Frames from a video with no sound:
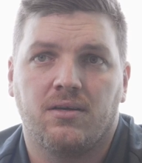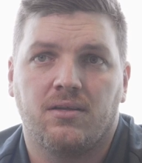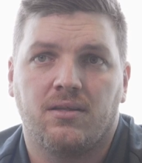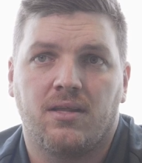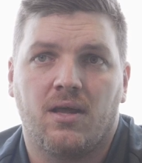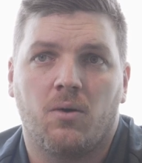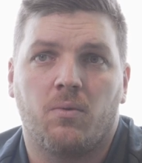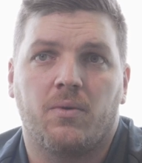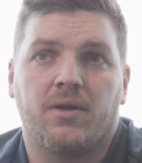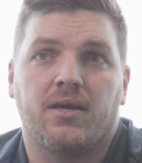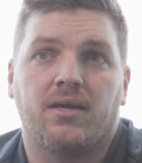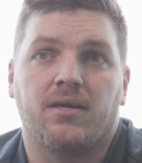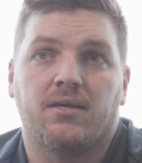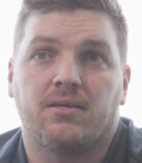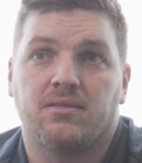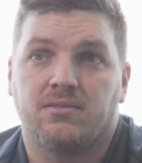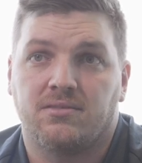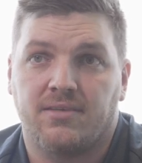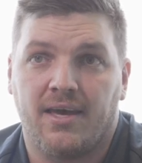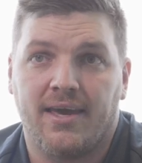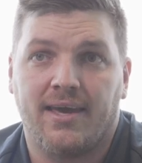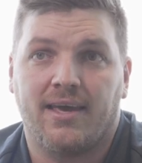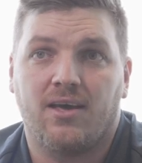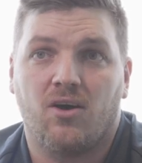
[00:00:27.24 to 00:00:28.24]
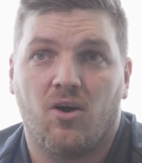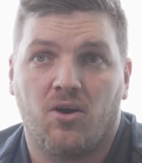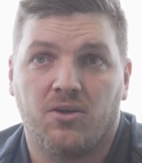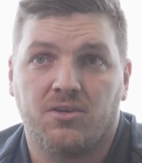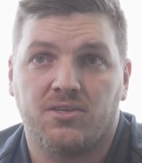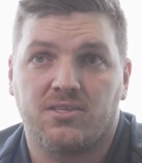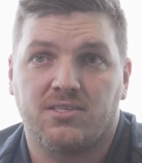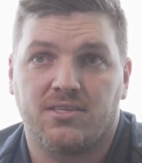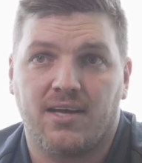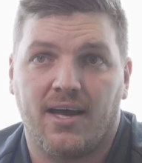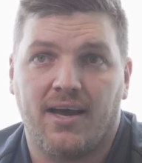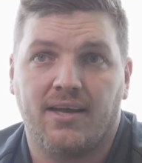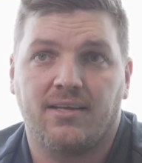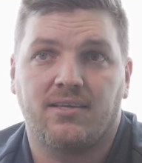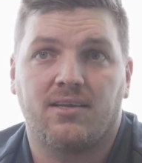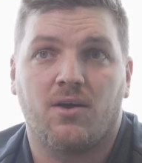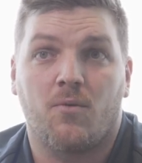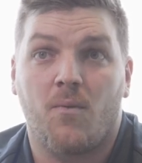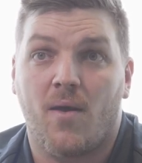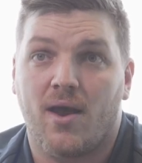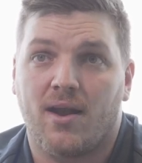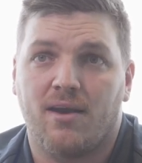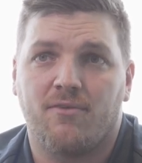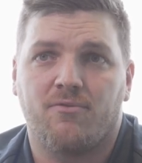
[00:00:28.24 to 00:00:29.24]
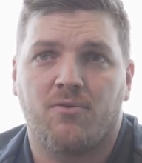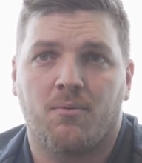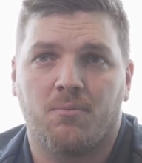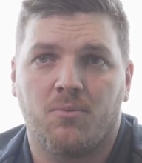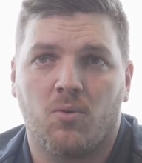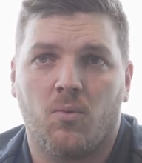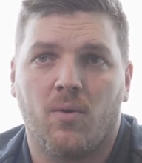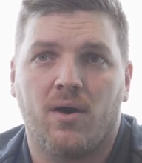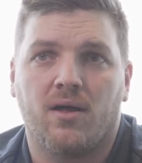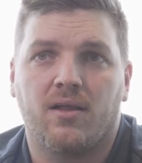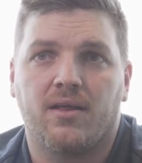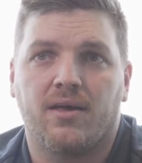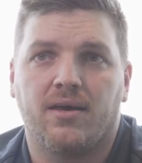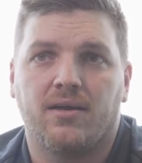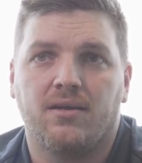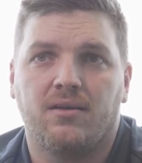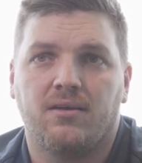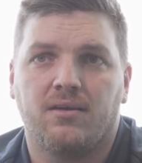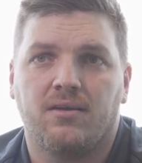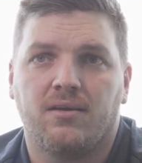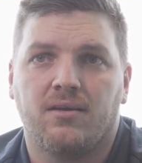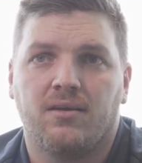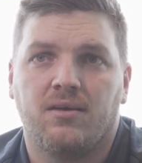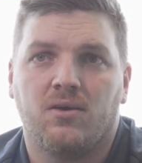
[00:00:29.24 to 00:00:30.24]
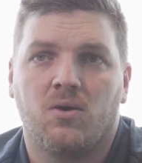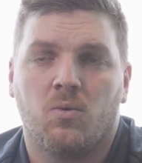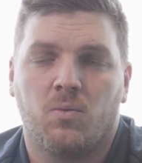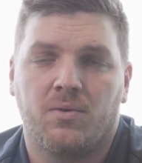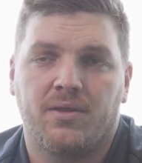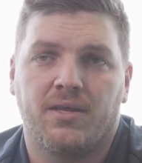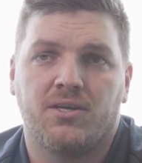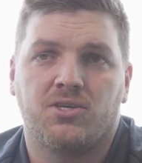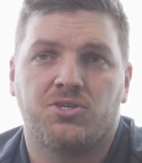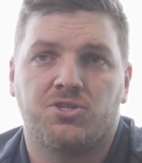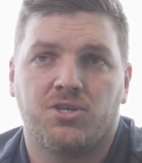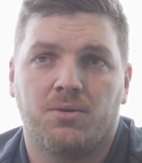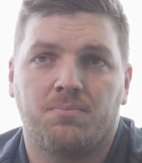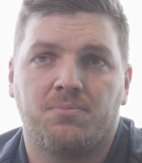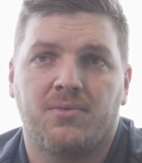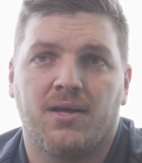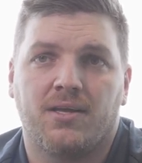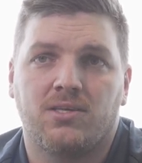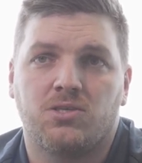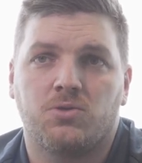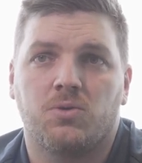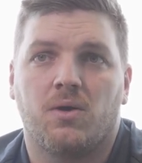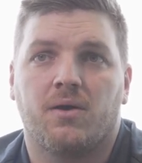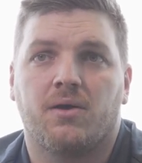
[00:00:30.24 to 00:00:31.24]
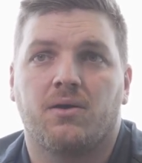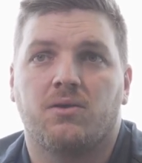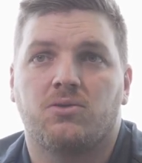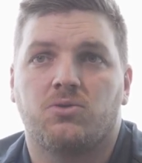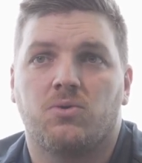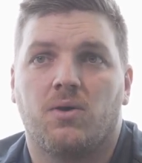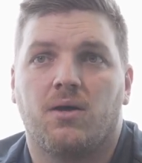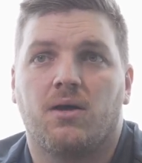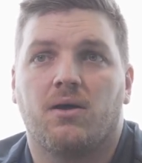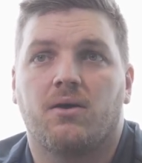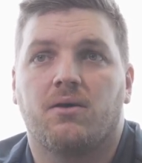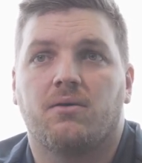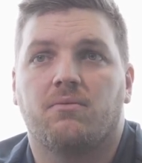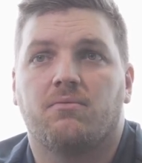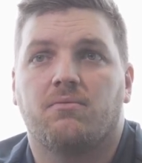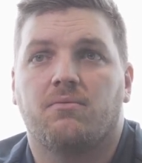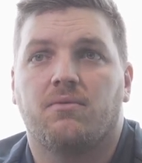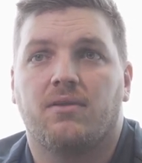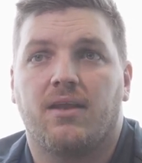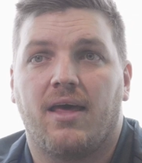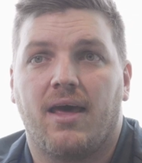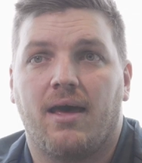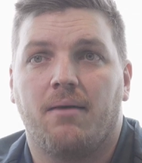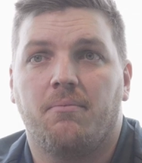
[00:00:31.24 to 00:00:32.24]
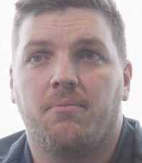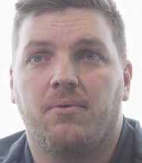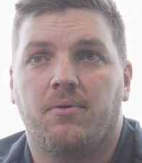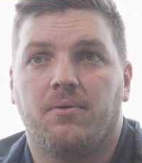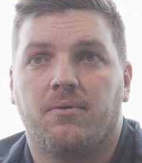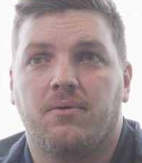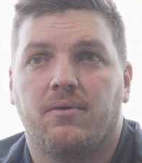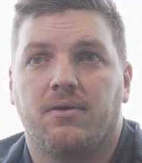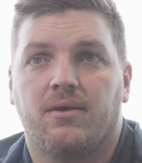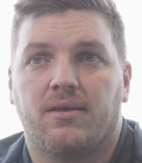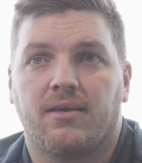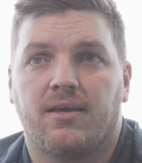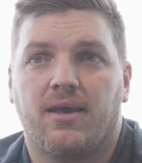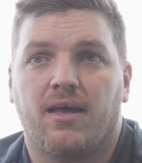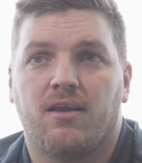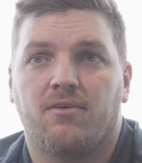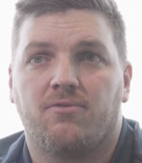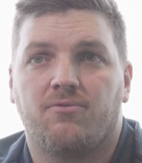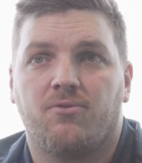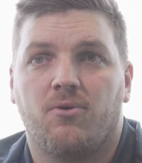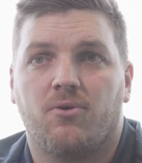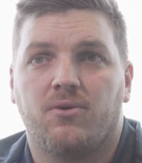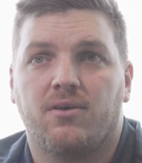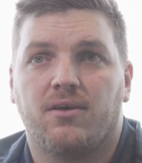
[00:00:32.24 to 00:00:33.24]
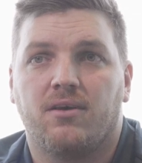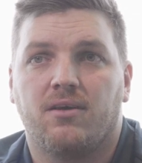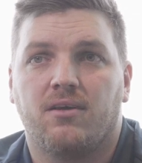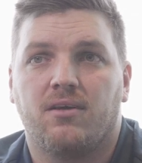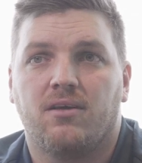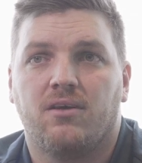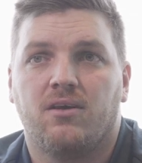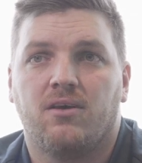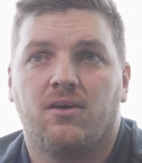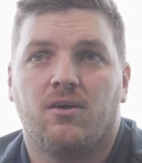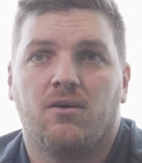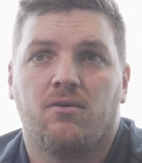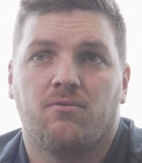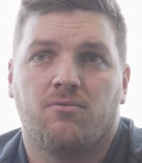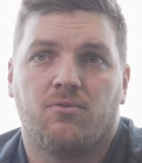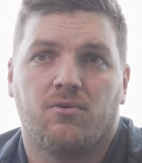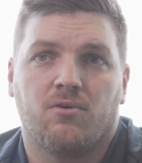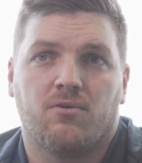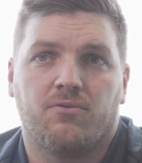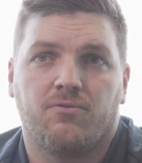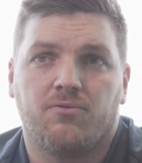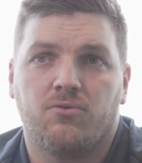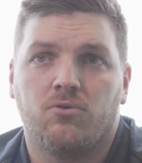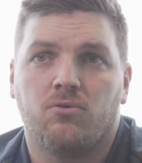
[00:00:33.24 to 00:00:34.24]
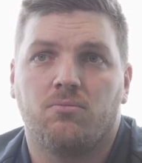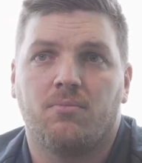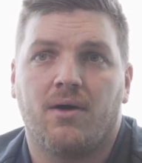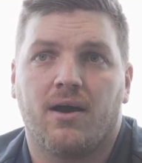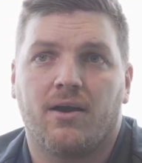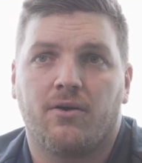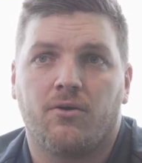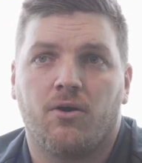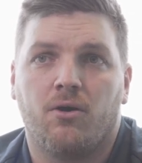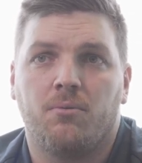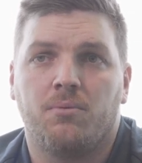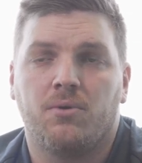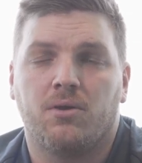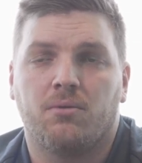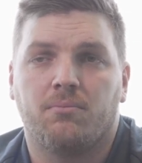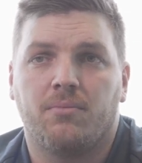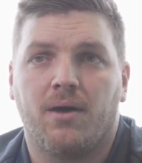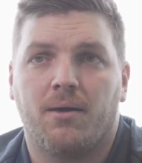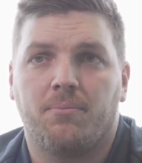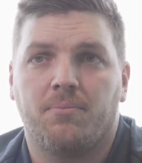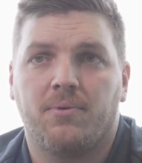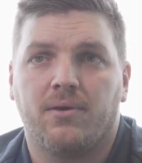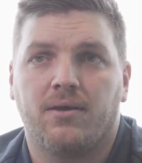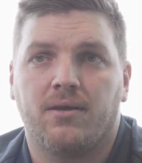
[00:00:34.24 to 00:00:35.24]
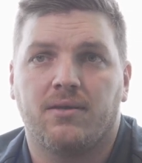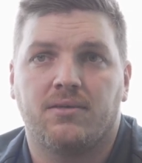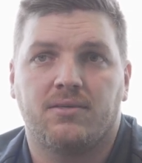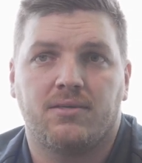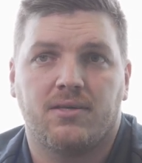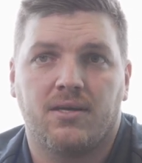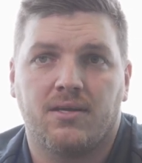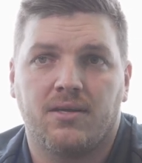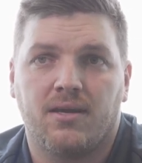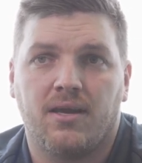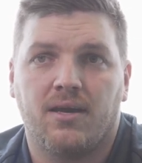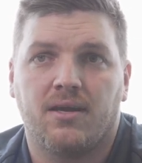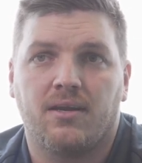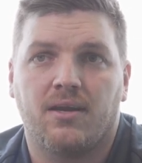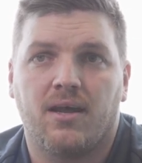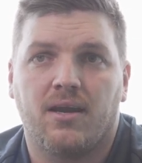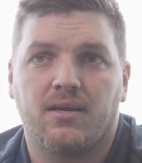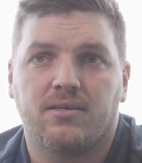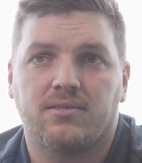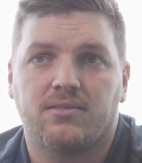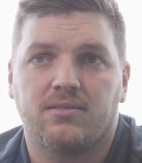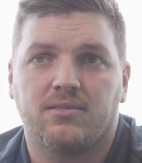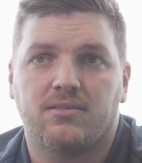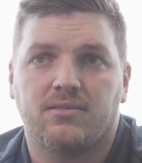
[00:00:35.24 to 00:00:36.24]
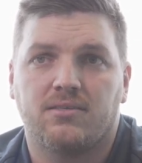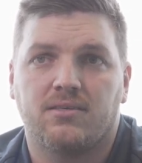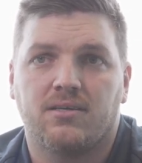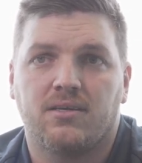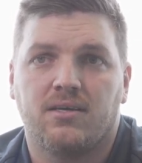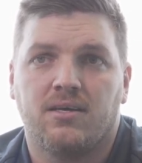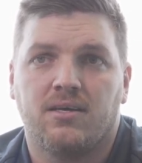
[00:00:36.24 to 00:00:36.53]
that we take on site directly from the wellhead. We then ship that to our lab in California for a full microbial mapping and DNA analysis.